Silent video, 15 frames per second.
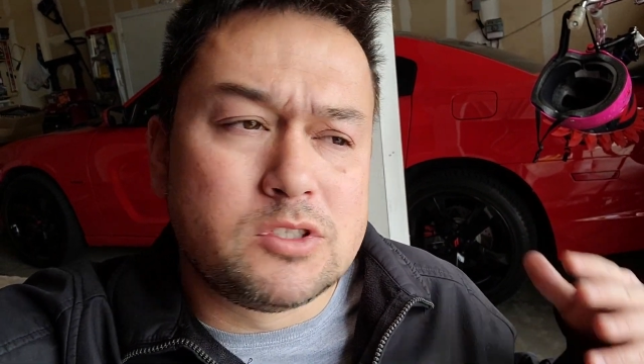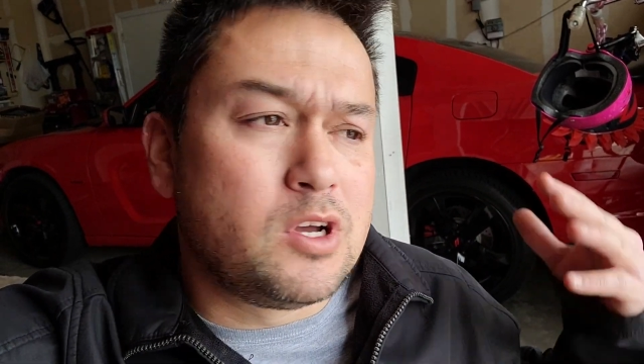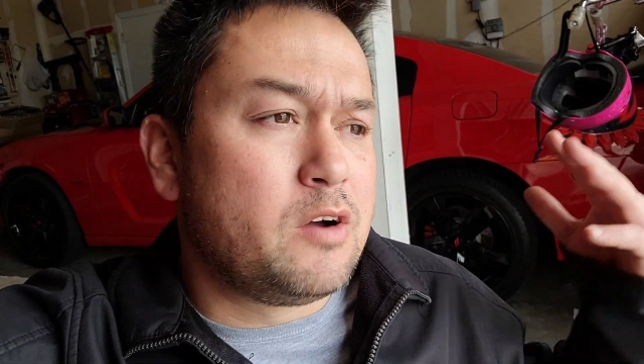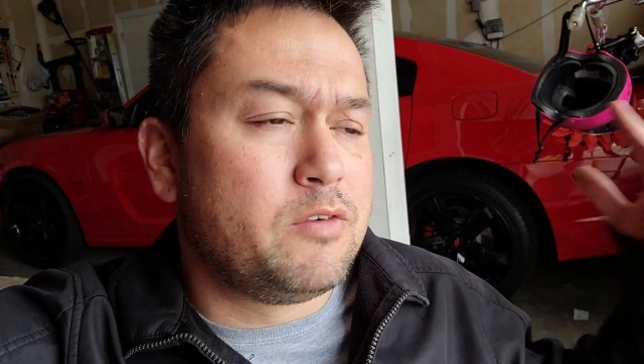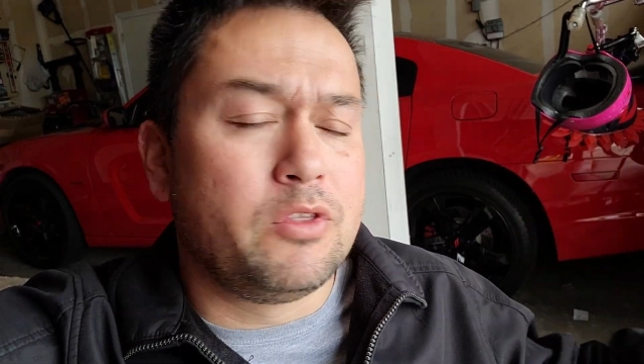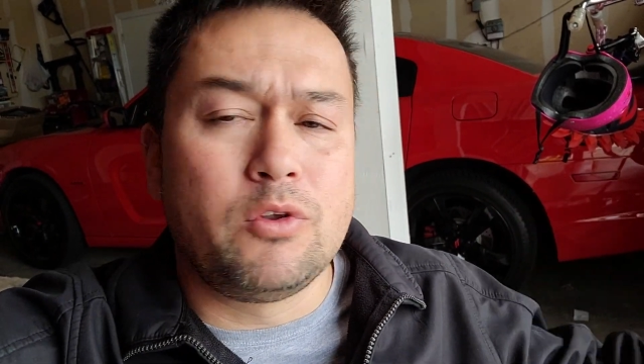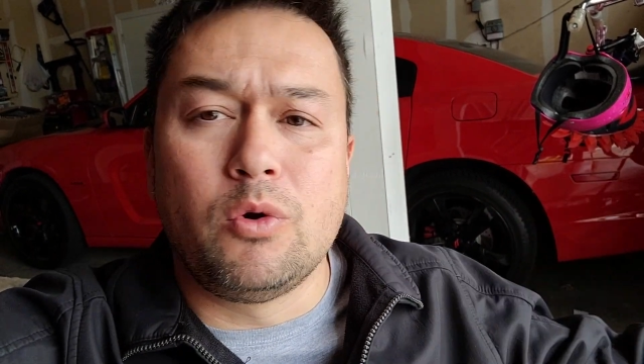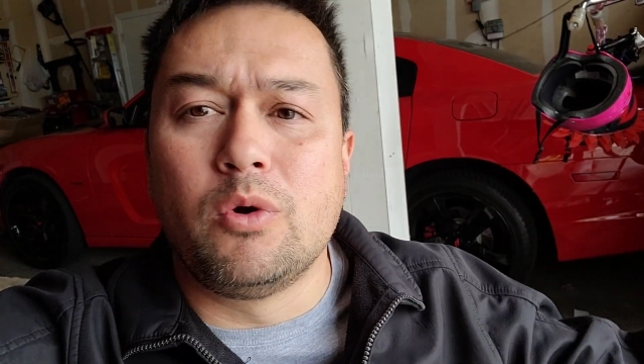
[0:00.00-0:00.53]
off
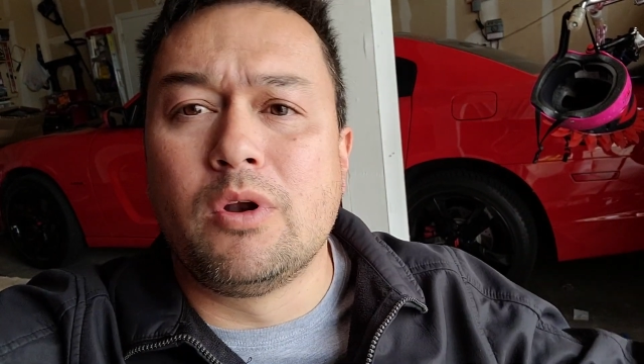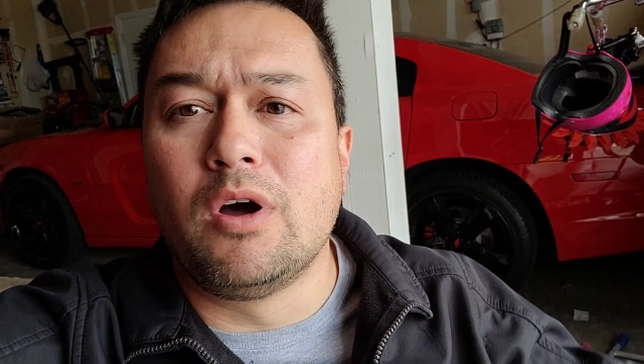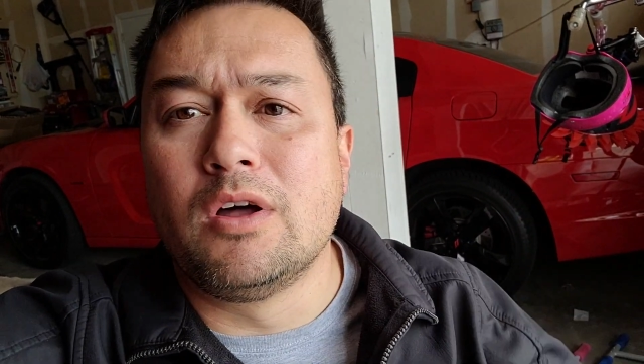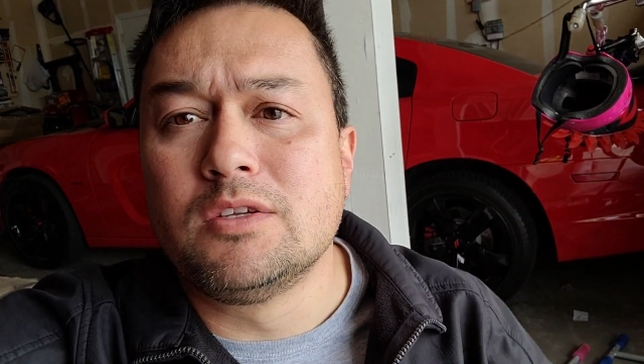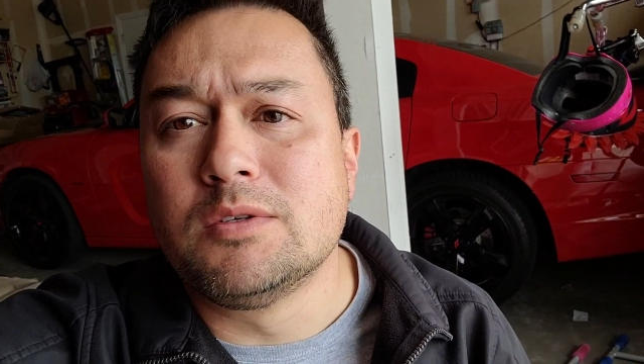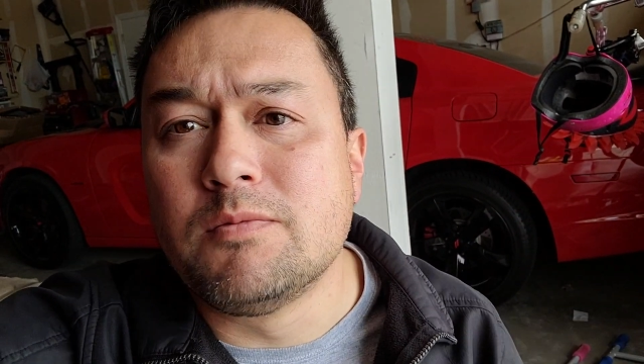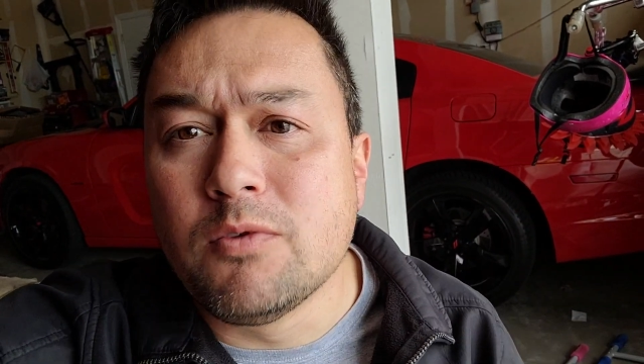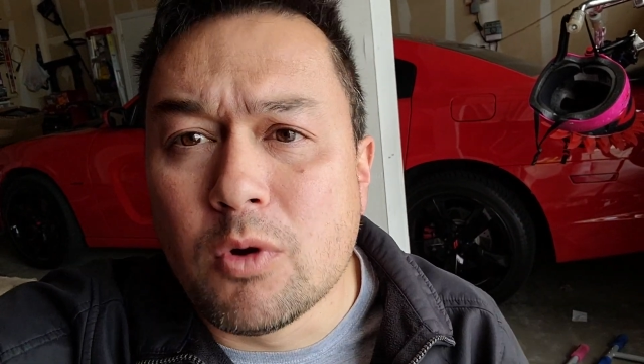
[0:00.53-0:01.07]
and throwing on
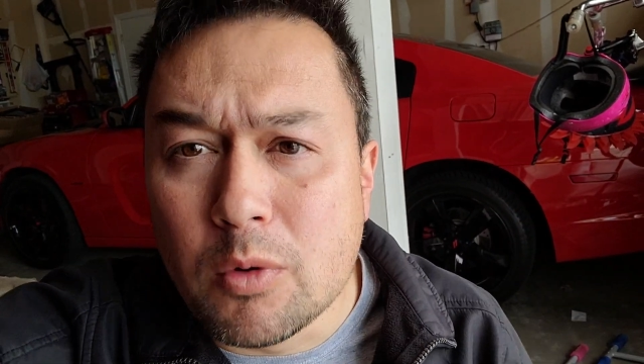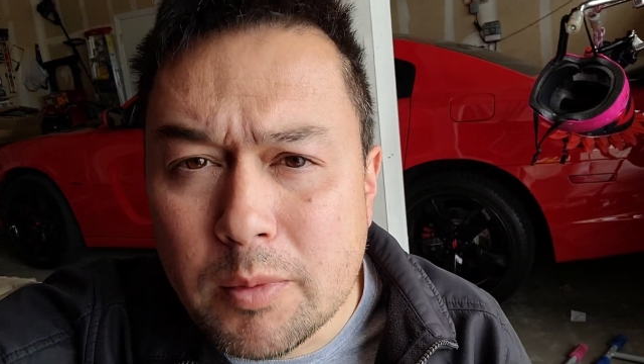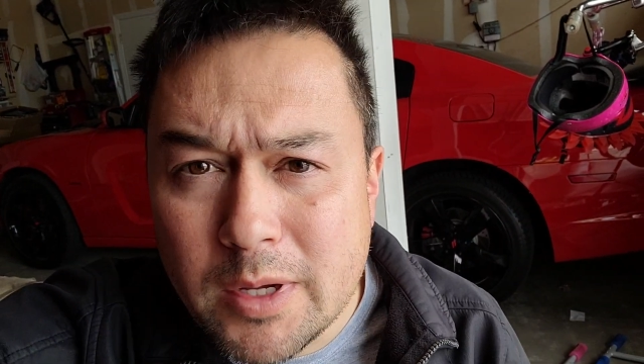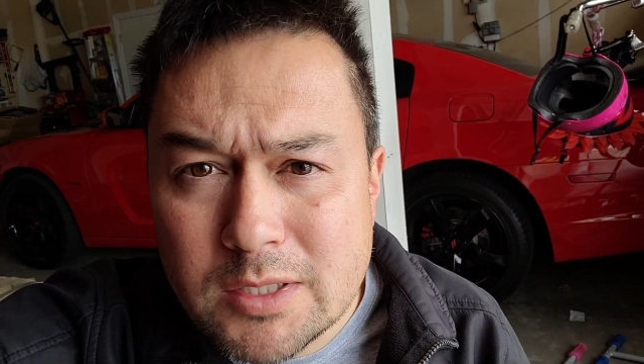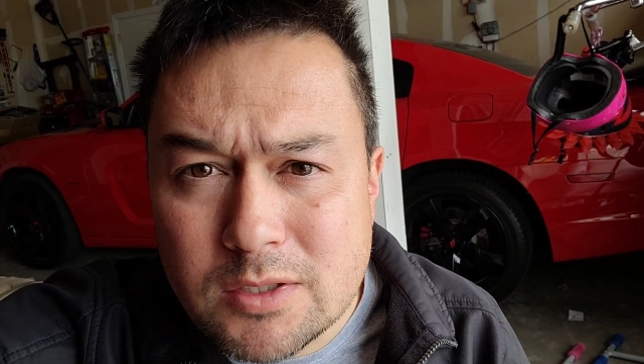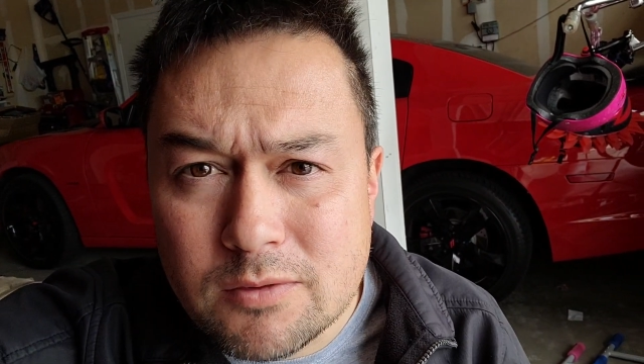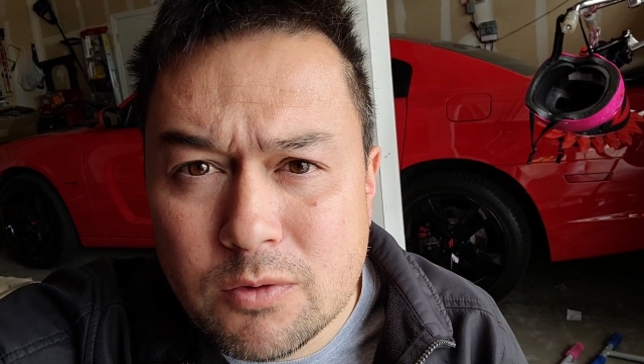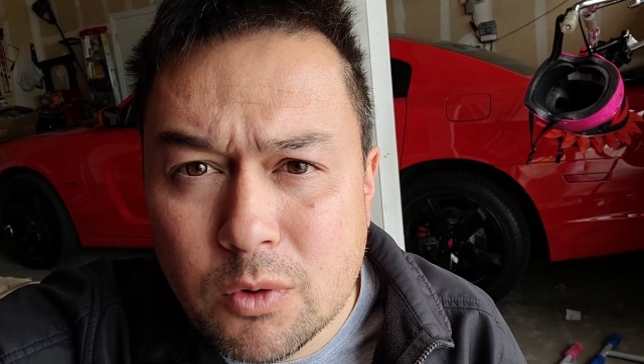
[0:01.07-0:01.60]
some
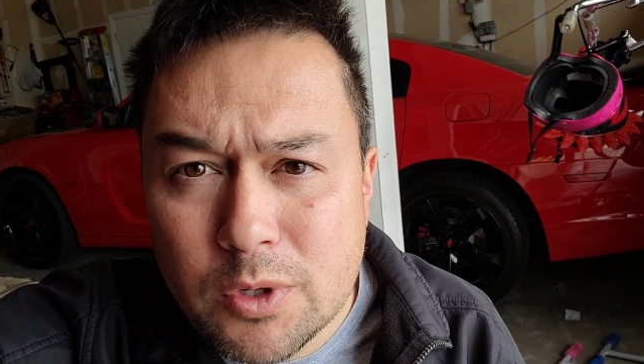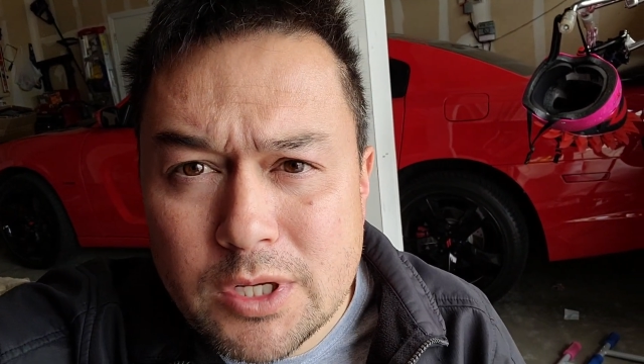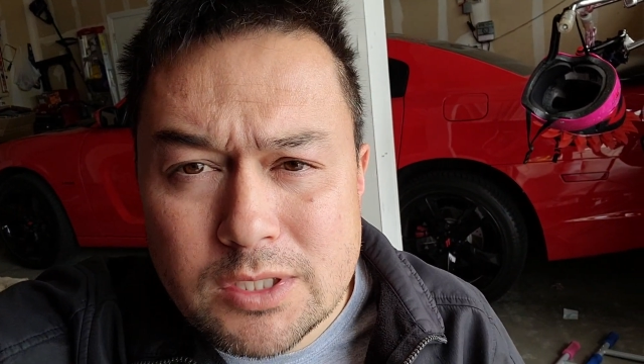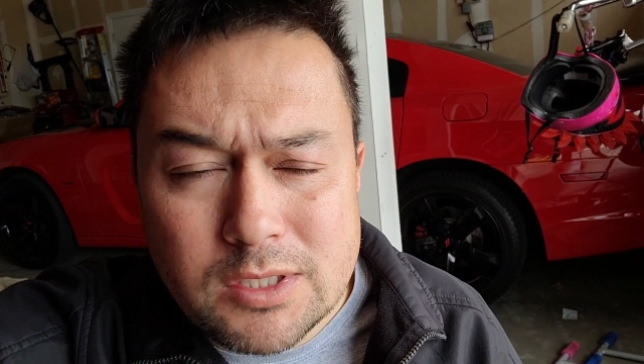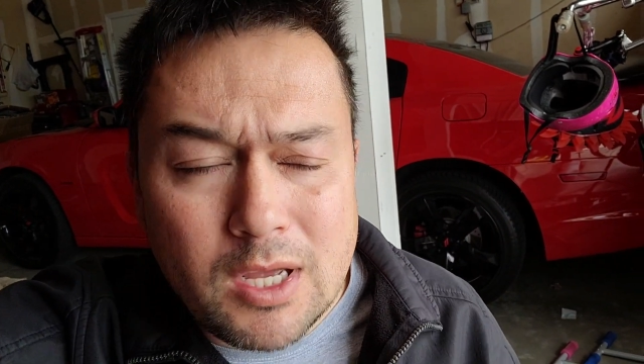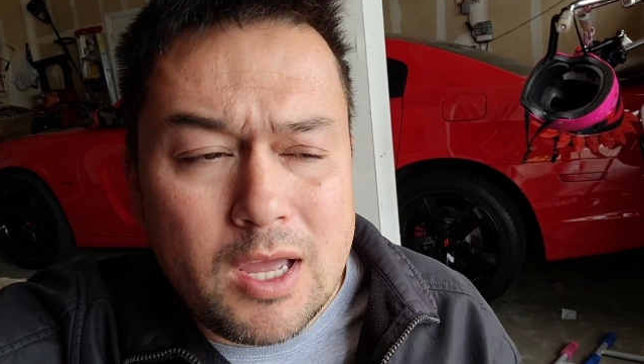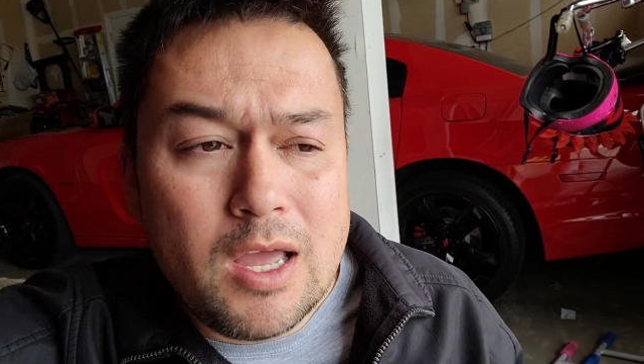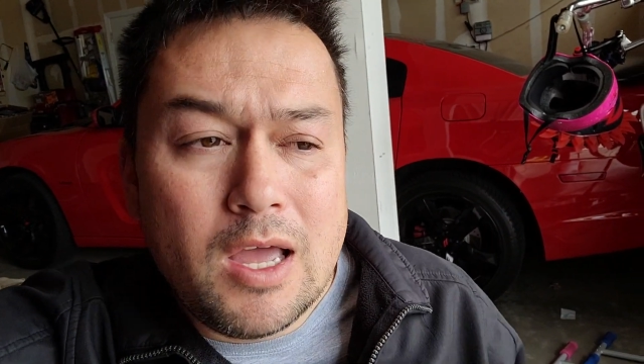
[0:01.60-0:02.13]
Flowmaster 40s,